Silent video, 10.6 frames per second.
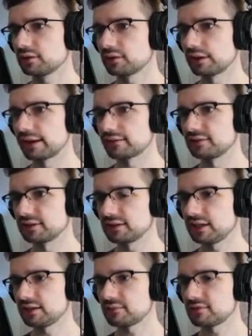Classic
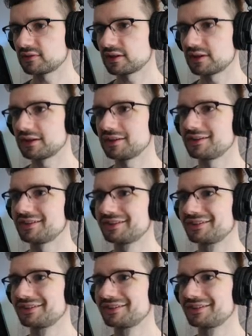game design.